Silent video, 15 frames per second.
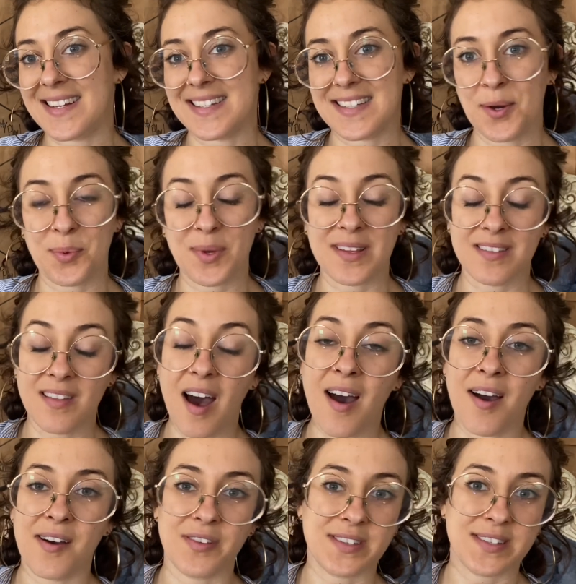It's how we
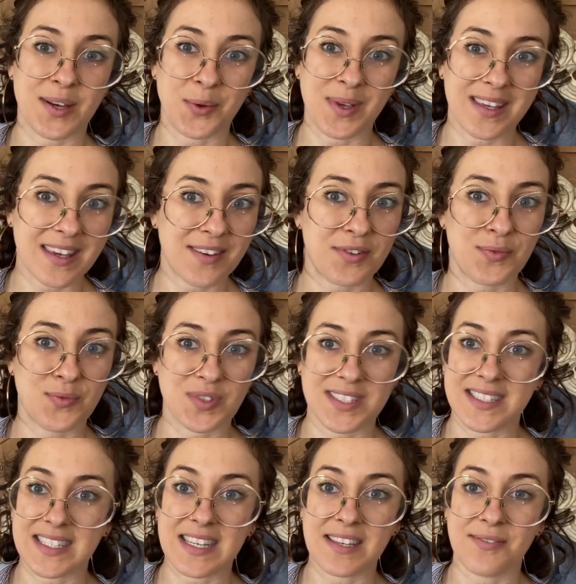love, it's how we give and
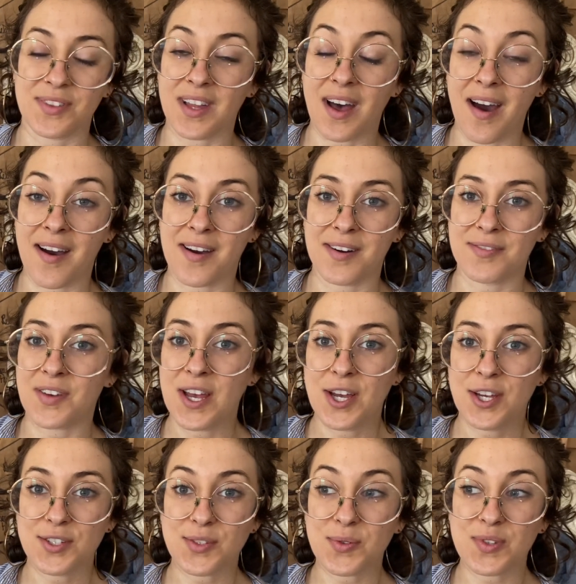receive love.
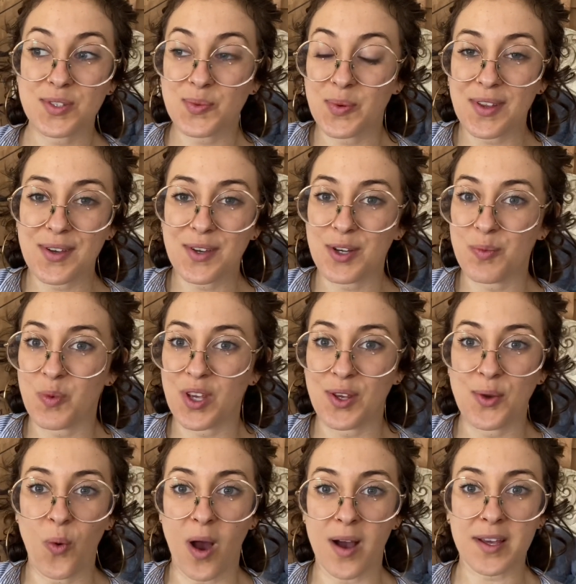So this really could be
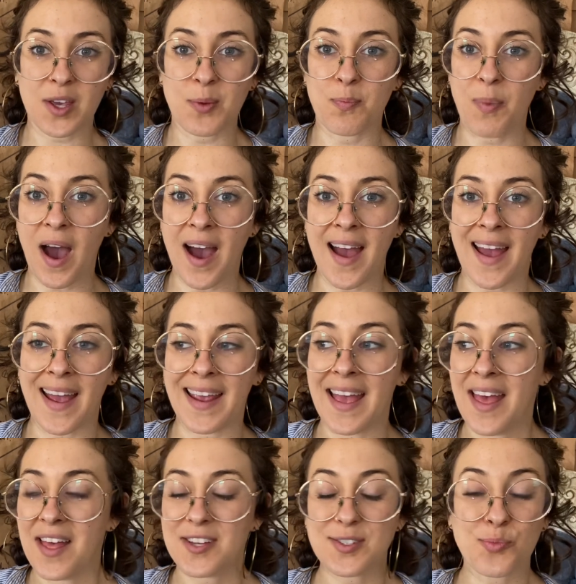you walking by
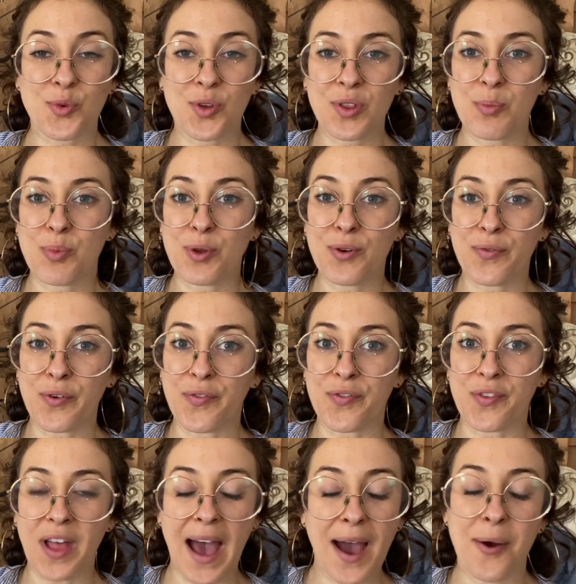some really beautiful
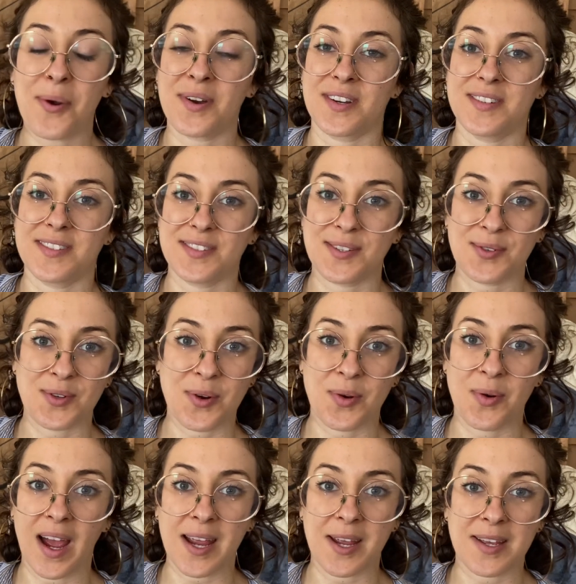flowers. You
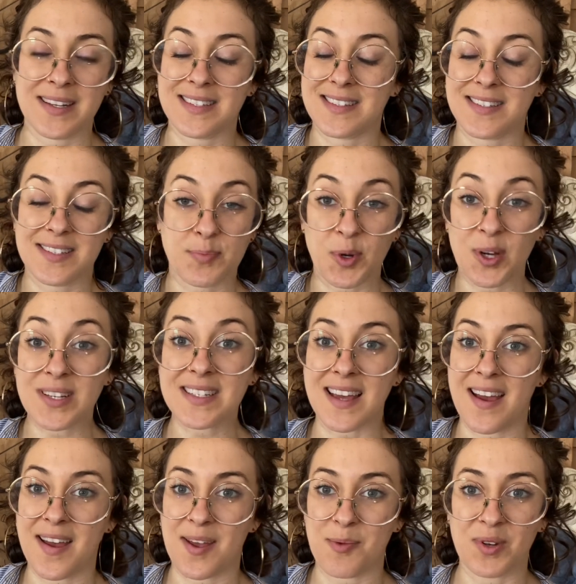know, it's the
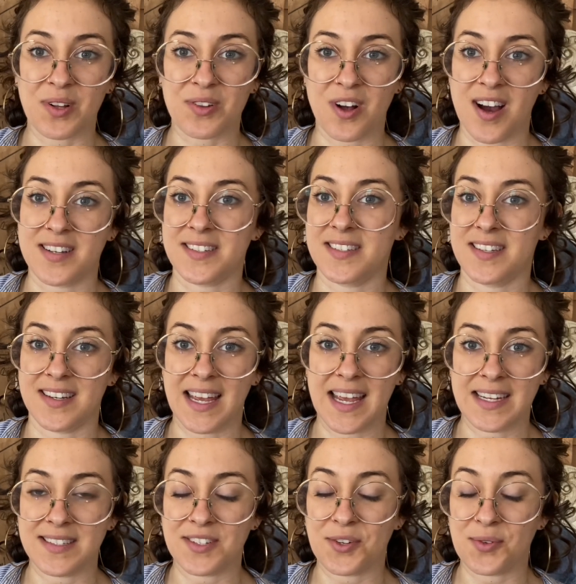springtime in Gloucester,
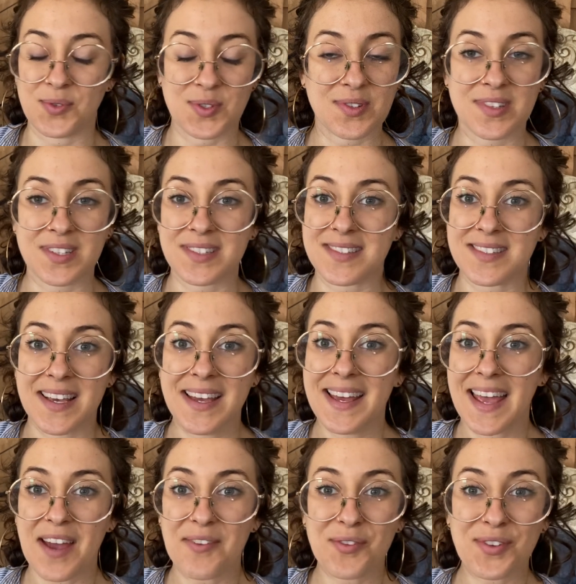and you know, this
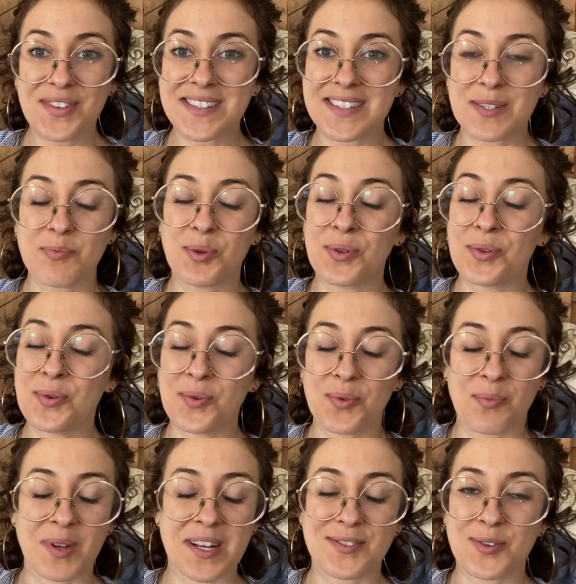everything's in
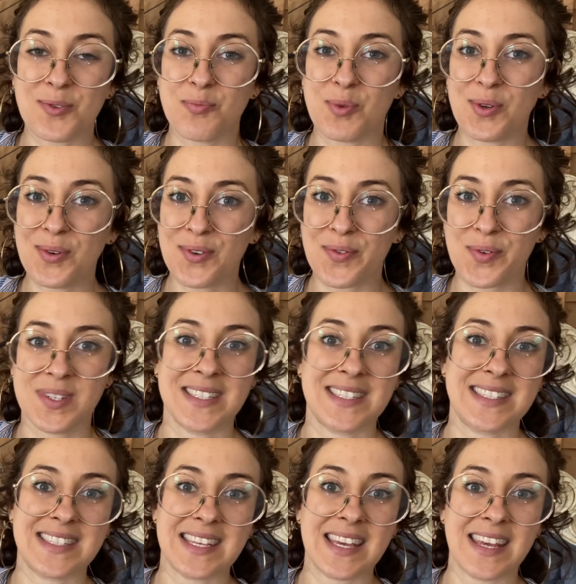bloom, and it's so beautiful to
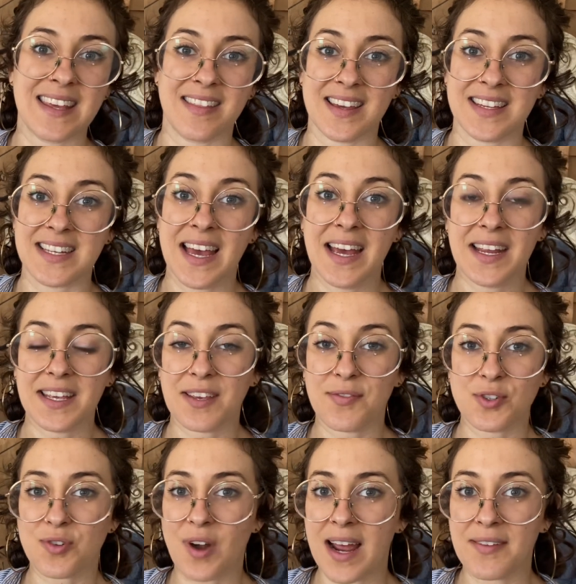see that
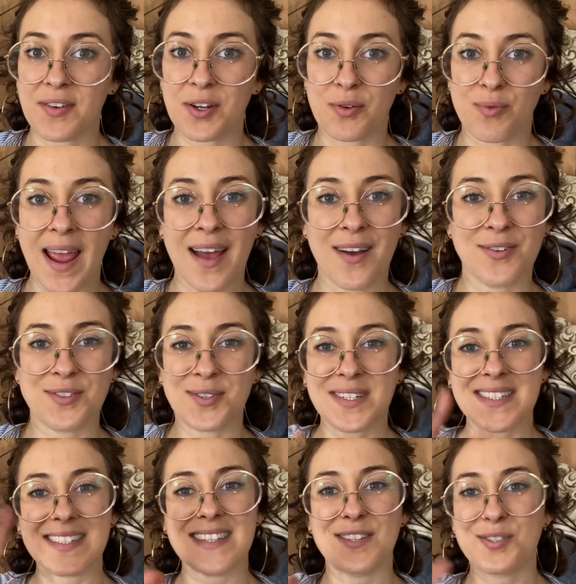even driving around, you can
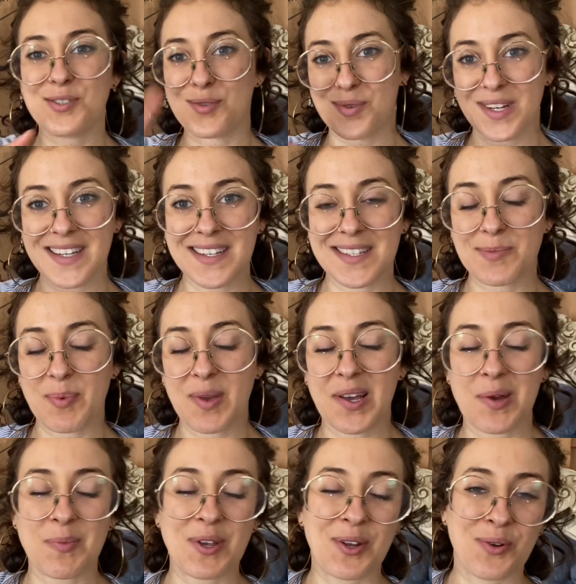see the trees
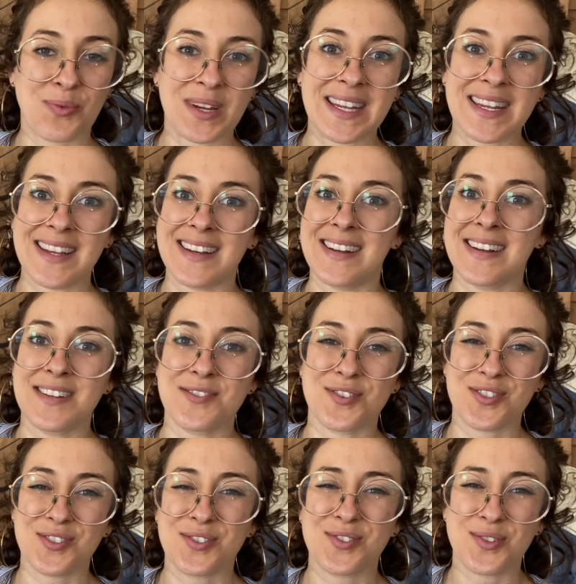becoming green, and it's
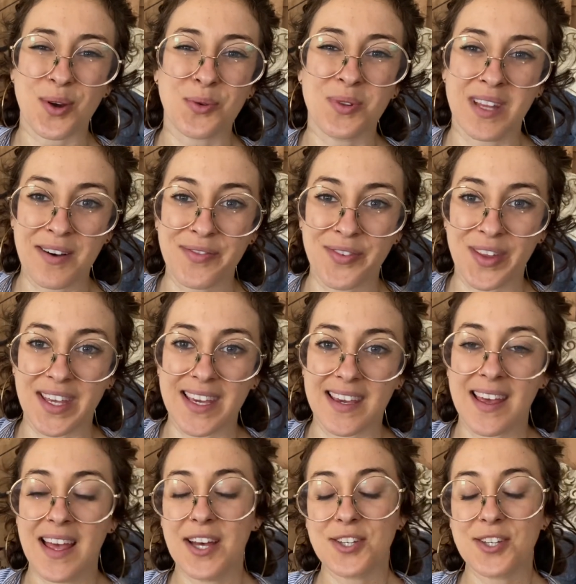just so lovely.